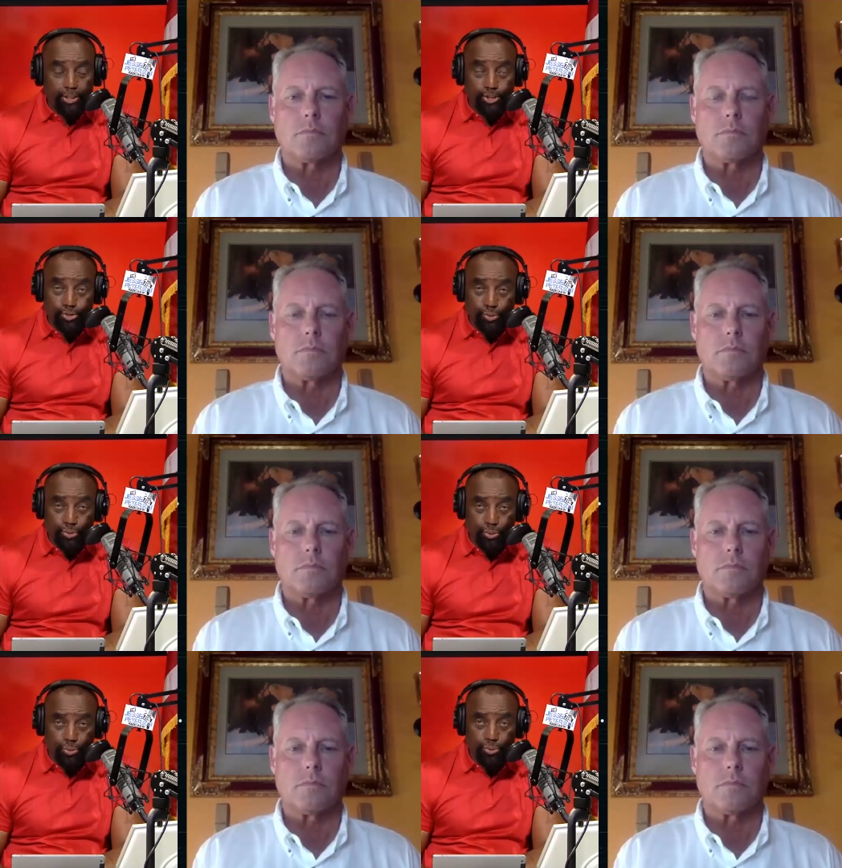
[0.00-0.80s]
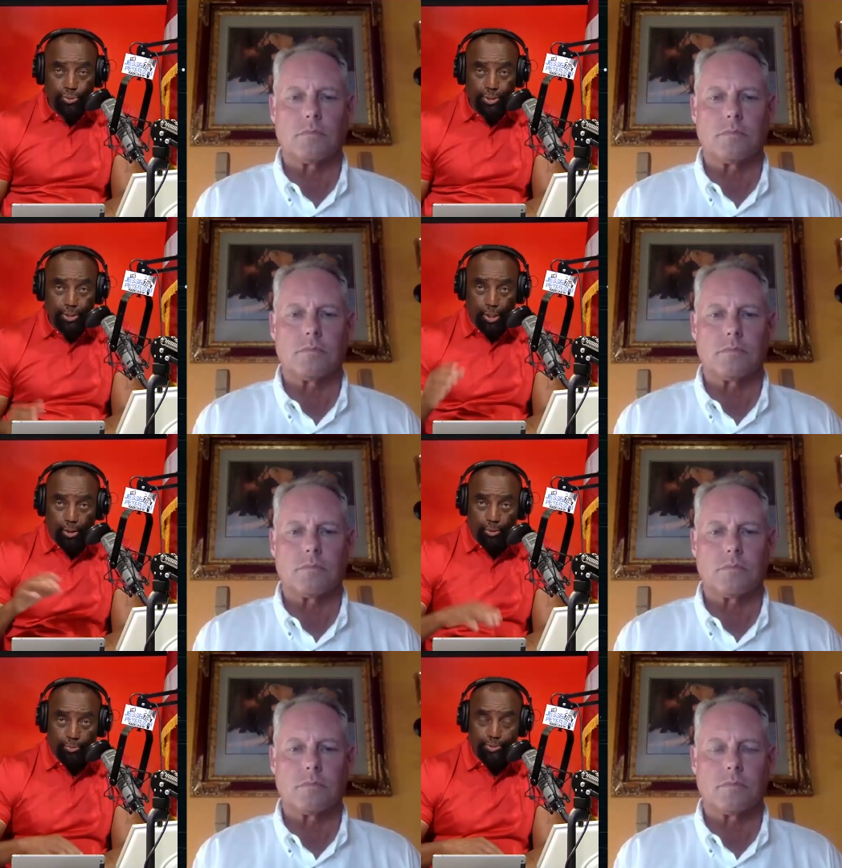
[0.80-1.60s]
Speaker 1: in the school, in
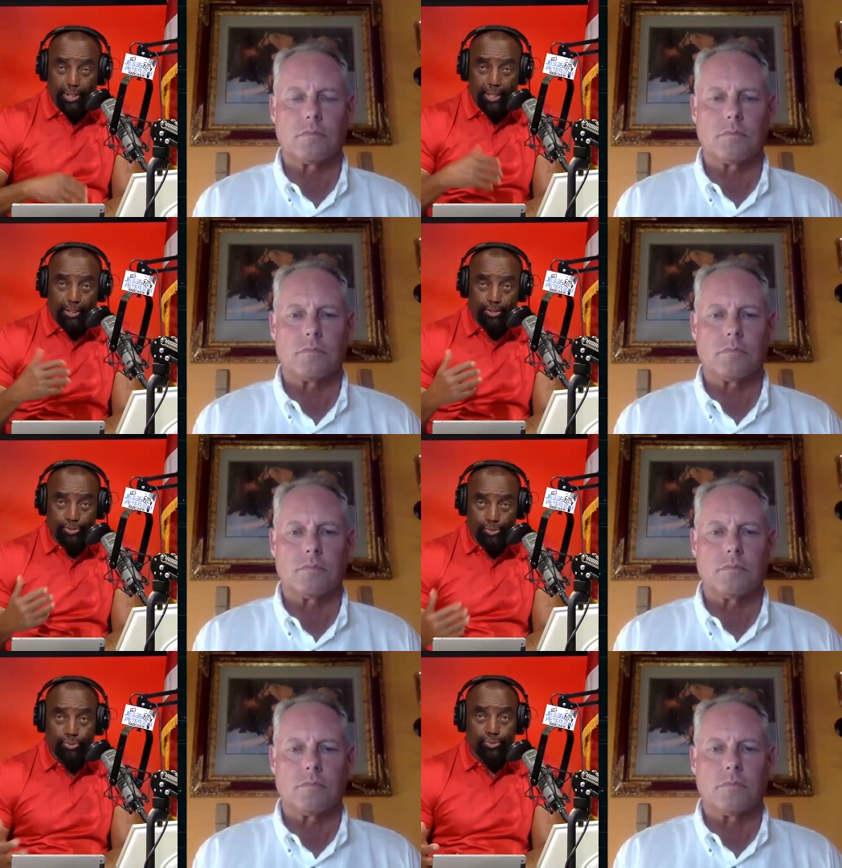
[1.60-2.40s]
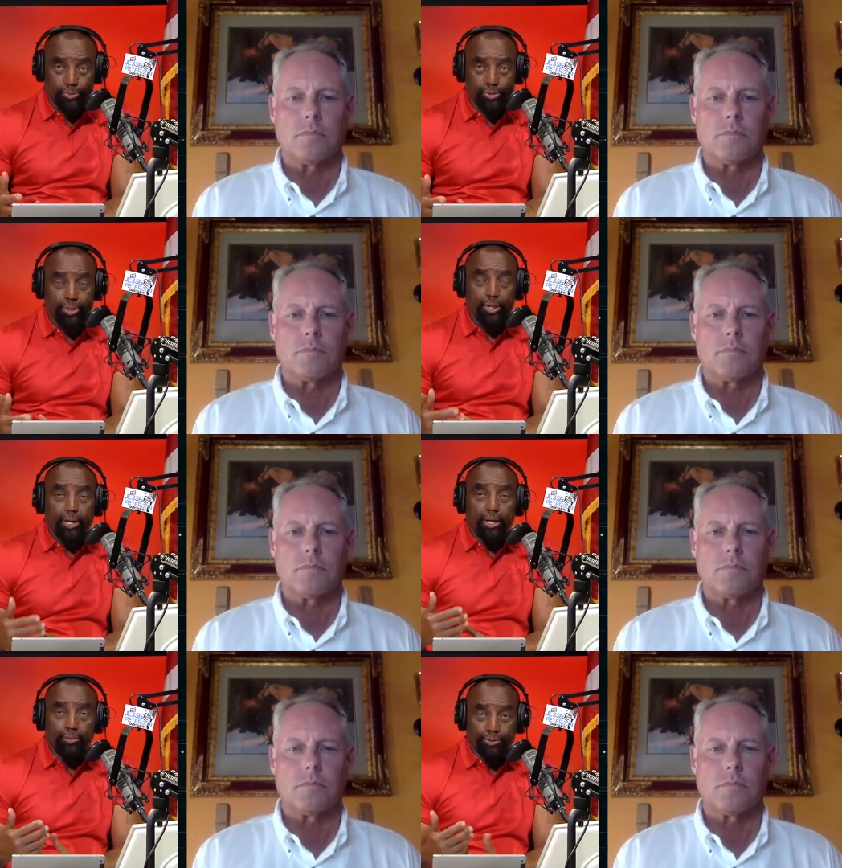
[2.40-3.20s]
the homes and the schools.
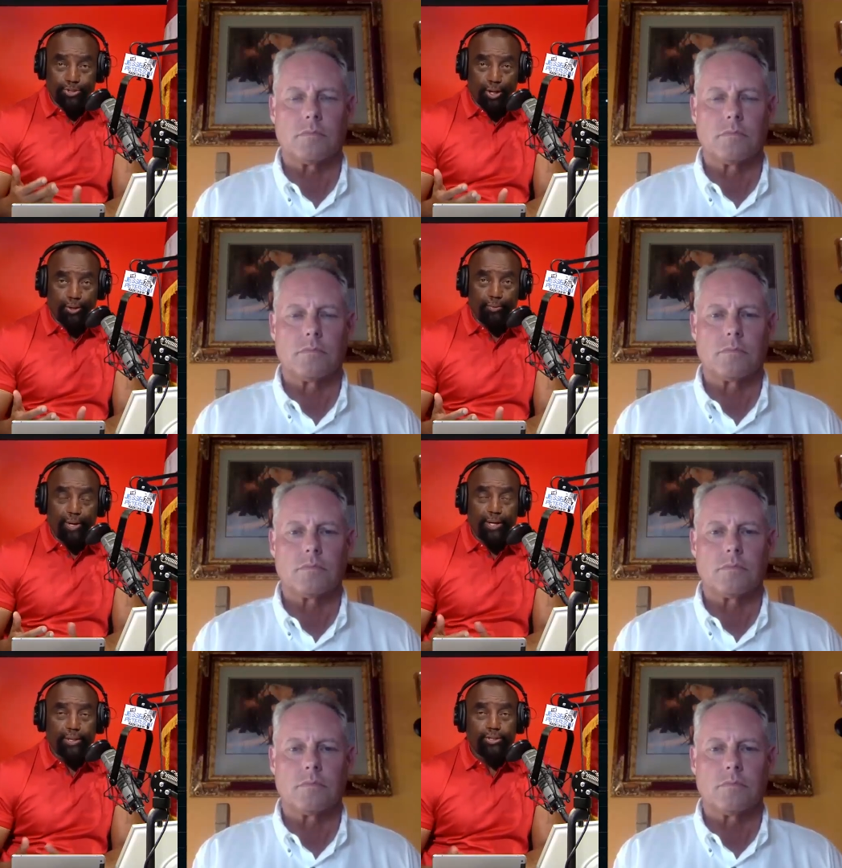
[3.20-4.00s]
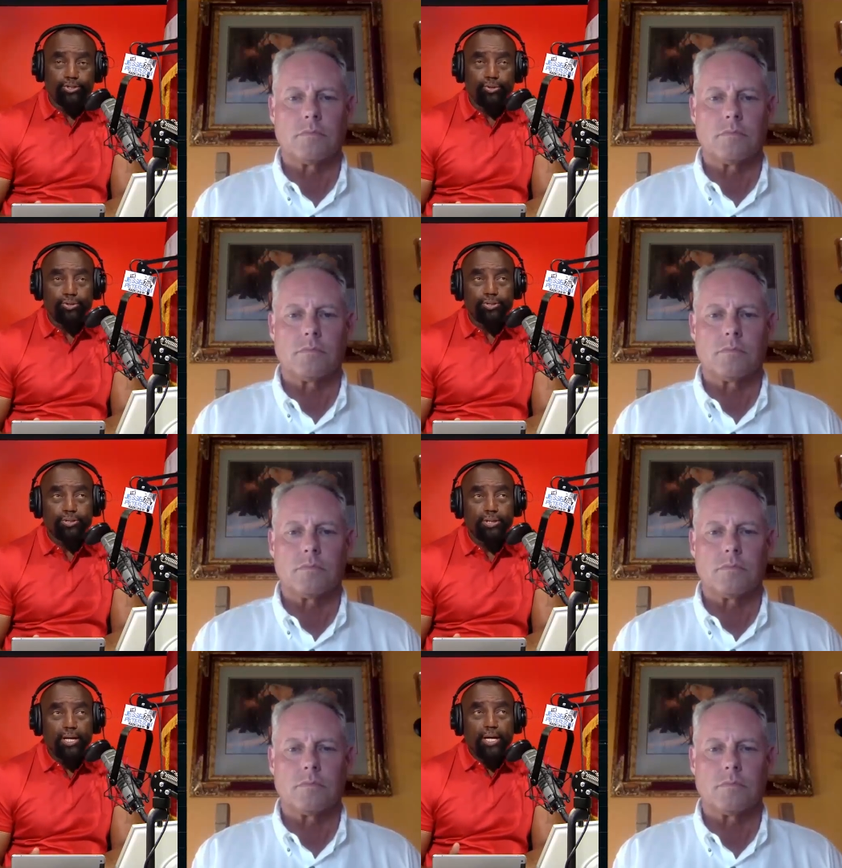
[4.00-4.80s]
It was talked about in
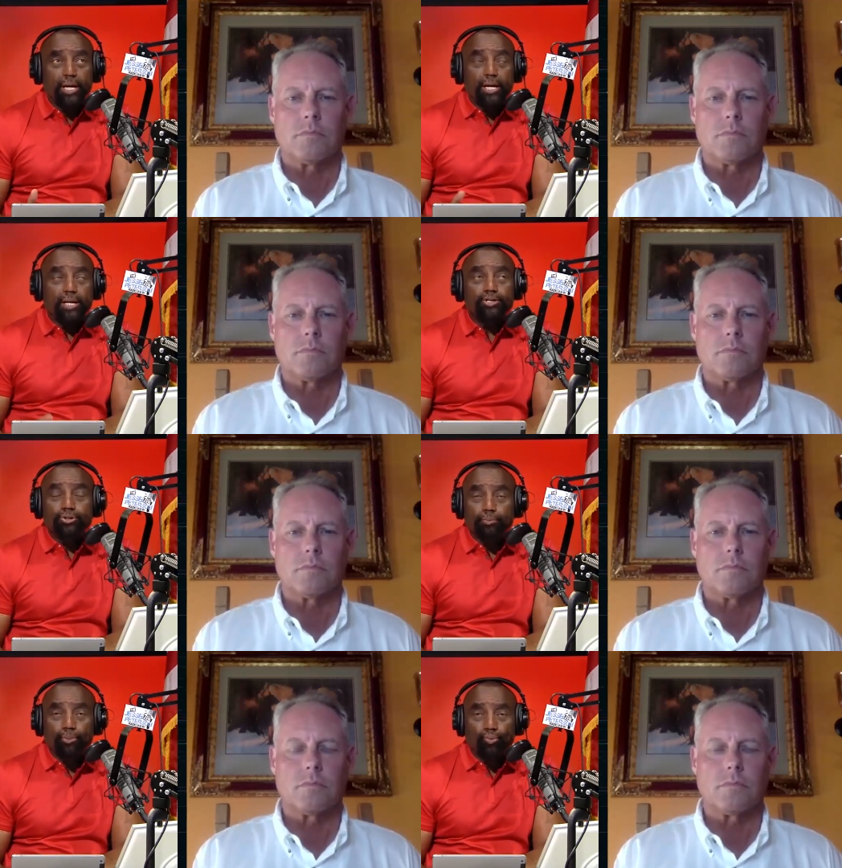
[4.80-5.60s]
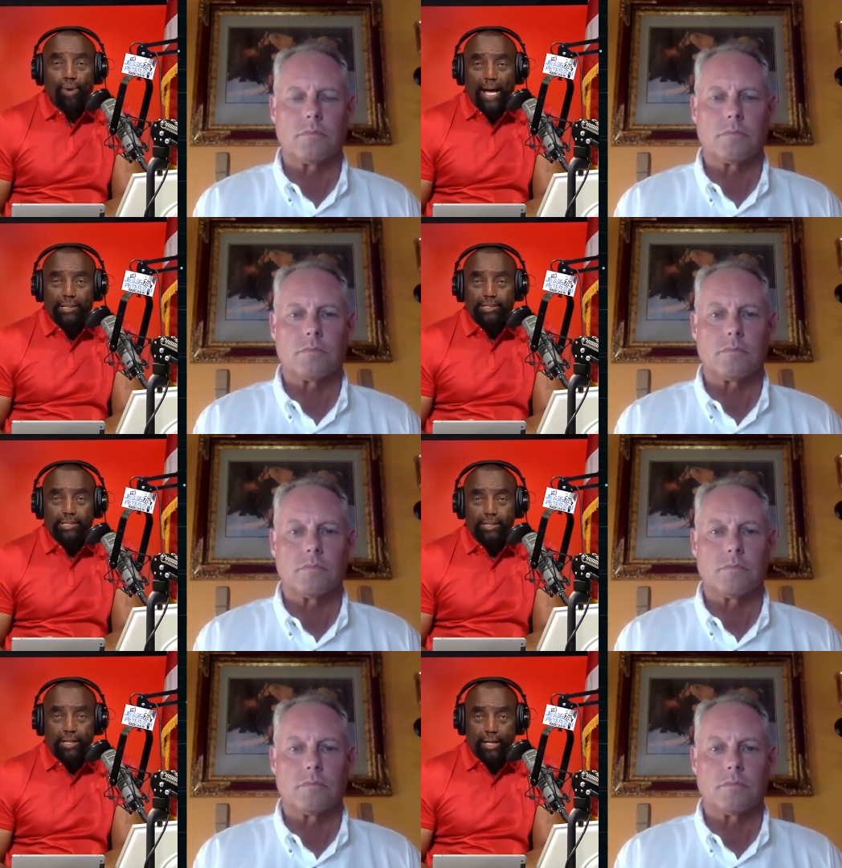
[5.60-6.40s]
churches. It's
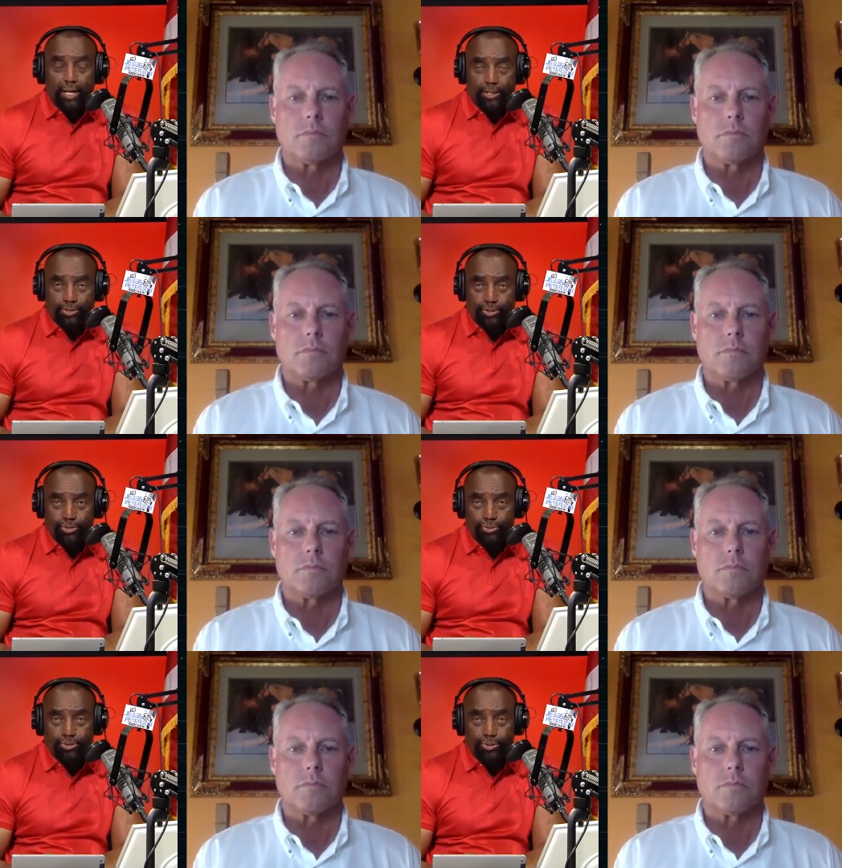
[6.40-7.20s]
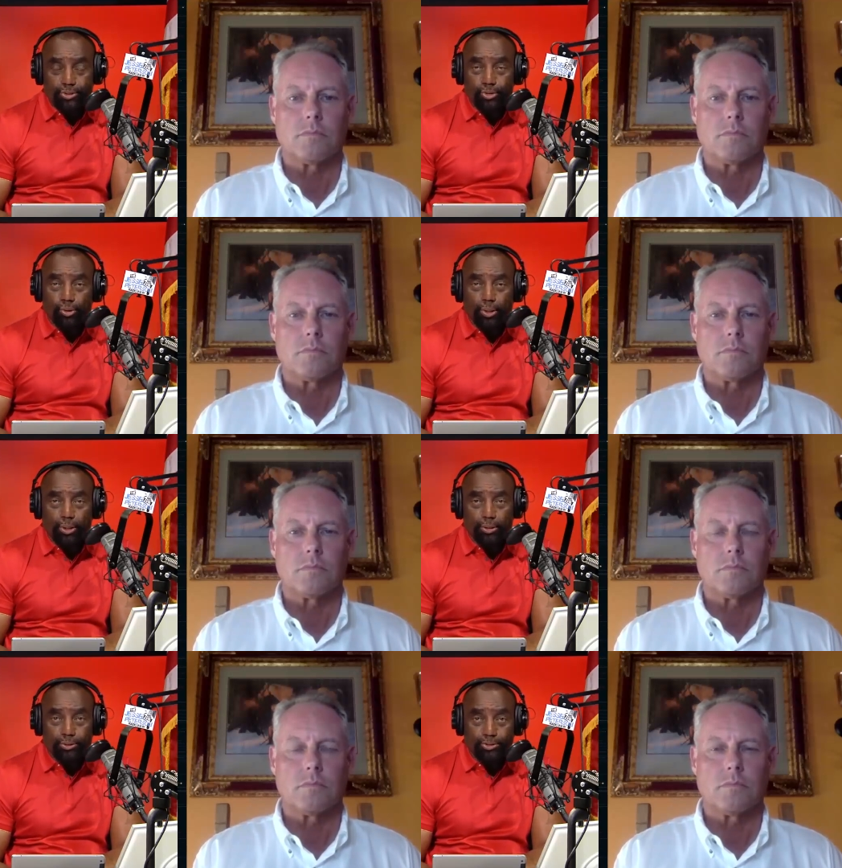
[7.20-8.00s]
morality and constitution is no
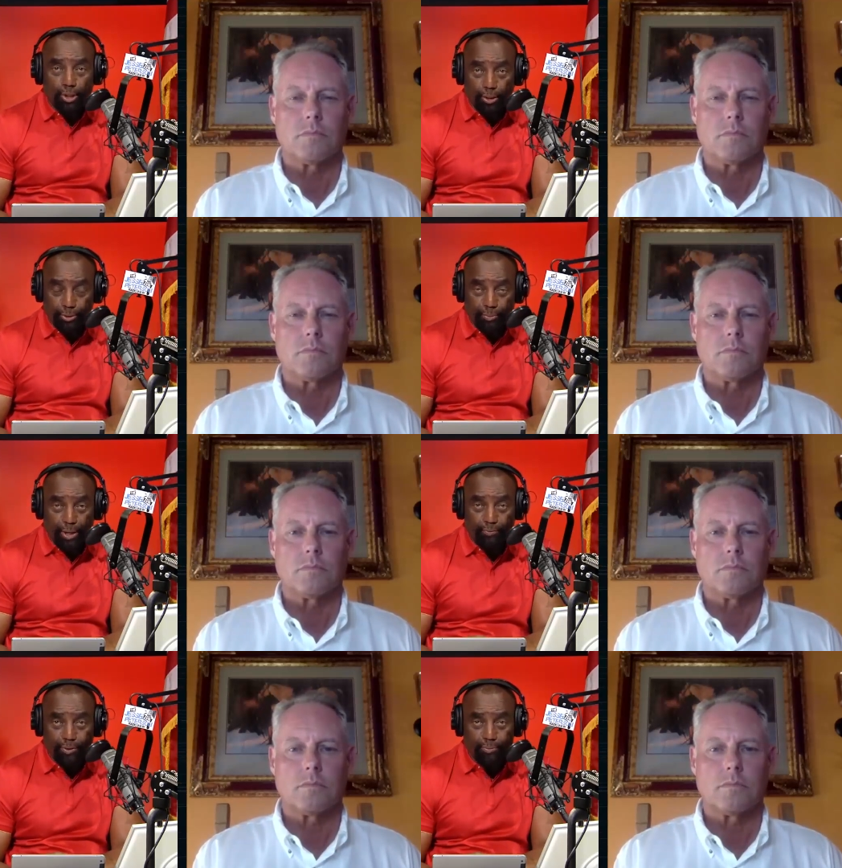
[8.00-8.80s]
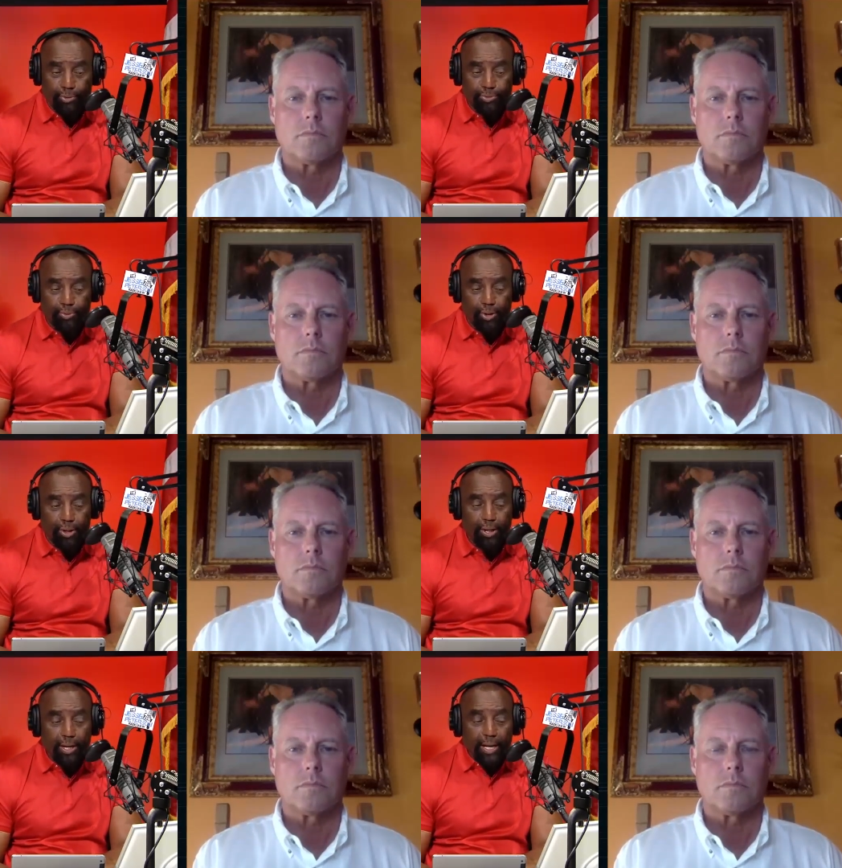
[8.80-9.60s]
longer talked about for the most
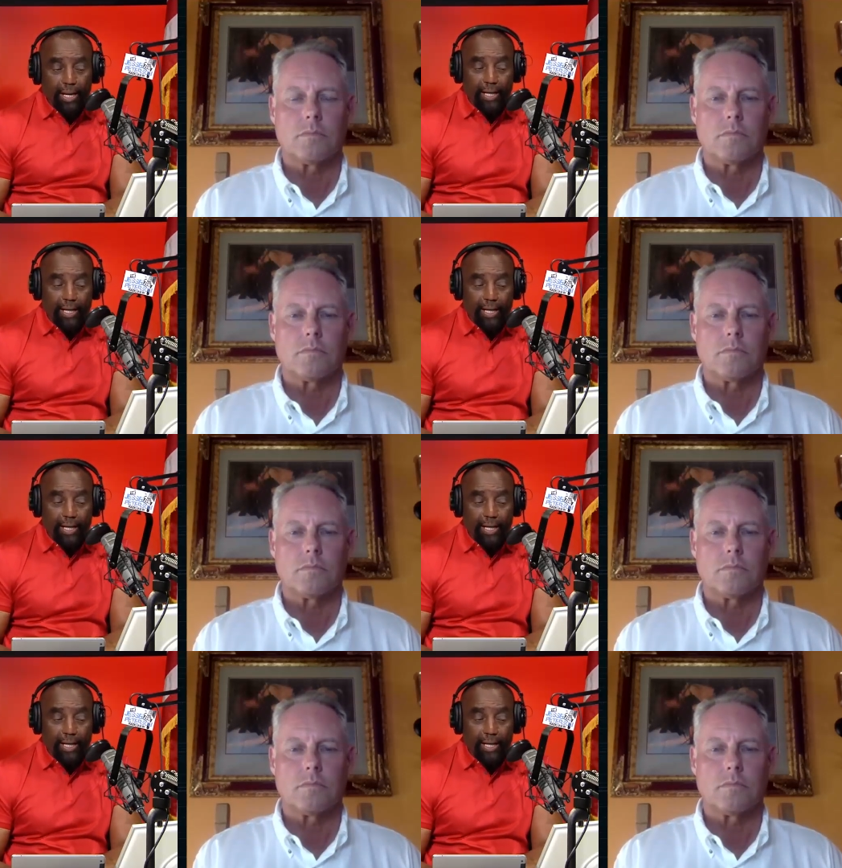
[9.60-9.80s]
part.